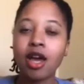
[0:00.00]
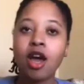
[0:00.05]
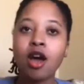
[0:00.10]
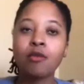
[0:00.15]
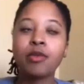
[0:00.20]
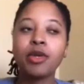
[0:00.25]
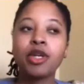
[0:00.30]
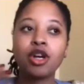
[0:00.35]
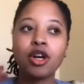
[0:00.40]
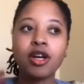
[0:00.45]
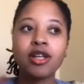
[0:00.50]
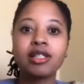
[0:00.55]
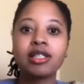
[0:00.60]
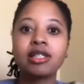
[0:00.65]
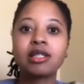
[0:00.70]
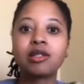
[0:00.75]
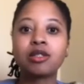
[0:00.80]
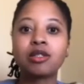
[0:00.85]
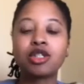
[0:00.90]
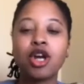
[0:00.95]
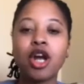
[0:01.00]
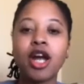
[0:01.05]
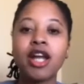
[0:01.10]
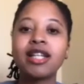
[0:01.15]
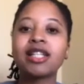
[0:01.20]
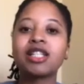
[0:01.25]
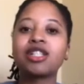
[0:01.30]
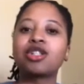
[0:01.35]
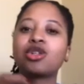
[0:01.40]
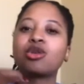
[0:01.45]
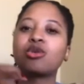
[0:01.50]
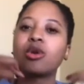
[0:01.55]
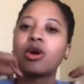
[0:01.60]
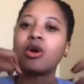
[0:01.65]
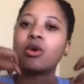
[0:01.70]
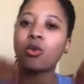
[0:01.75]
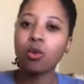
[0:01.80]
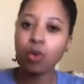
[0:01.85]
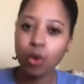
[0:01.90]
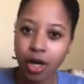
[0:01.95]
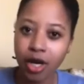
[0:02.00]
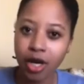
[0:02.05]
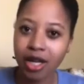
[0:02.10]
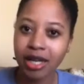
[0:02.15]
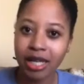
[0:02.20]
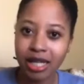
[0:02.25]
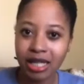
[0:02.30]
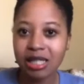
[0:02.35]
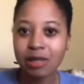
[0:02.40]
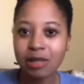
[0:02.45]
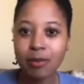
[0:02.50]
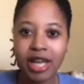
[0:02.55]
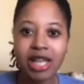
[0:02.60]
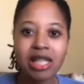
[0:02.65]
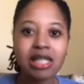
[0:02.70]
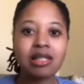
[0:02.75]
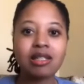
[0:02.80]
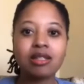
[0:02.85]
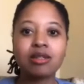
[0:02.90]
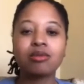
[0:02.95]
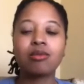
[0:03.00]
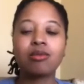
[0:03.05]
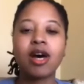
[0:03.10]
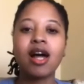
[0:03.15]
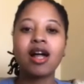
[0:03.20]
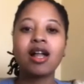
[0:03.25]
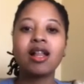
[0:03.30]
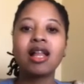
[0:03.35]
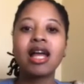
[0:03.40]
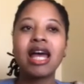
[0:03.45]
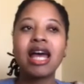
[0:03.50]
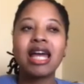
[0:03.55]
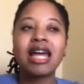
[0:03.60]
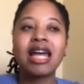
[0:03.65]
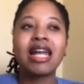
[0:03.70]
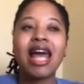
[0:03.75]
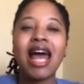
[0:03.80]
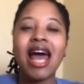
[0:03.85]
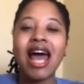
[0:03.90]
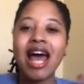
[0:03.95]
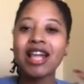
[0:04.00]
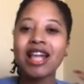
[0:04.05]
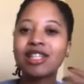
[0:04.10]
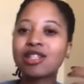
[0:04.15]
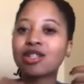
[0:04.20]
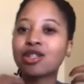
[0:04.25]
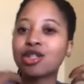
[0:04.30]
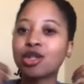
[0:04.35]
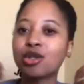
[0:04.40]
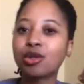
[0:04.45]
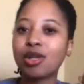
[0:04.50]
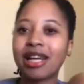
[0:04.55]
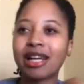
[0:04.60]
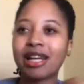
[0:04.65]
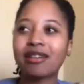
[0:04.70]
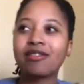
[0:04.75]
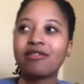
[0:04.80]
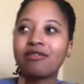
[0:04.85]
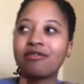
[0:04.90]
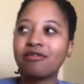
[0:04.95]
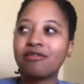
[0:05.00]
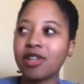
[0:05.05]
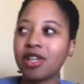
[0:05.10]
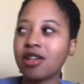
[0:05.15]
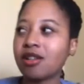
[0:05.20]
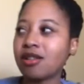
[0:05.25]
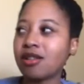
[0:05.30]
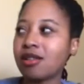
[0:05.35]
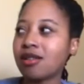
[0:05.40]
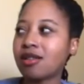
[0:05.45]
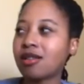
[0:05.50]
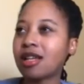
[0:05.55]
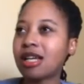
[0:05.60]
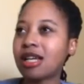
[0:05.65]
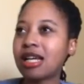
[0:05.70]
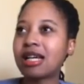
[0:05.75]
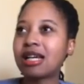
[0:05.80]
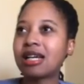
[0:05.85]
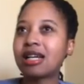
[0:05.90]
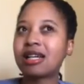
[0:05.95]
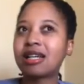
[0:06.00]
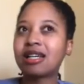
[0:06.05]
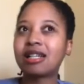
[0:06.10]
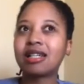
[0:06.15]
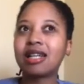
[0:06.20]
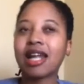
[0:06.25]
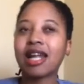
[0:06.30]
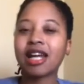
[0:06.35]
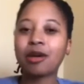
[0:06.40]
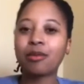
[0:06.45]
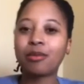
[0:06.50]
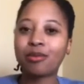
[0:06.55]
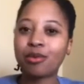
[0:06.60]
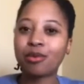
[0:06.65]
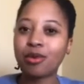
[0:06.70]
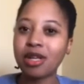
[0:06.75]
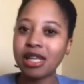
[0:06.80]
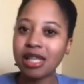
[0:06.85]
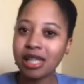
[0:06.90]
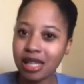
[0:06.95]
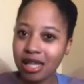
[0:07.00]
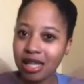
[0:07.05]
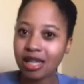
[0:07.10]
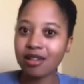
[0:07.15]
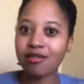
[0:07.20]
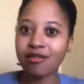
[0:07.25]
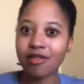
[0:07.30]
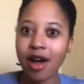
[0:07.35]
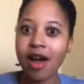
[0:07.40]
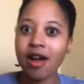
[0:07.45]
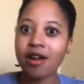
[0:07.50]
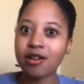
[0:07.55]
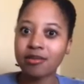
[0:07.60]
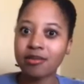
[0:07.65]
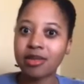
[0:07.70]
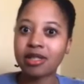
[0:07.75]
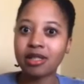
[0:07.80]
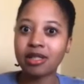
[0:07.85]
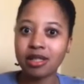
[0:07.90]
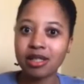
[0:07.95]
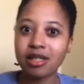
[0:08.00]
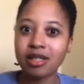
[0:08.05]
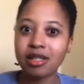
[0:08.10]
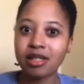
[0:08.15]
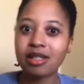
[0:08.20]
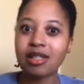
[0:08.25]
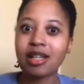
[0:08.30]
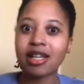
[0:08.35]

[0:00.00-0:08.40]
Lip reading: because it's a working space as well. It has to like feel like a breathing environment, like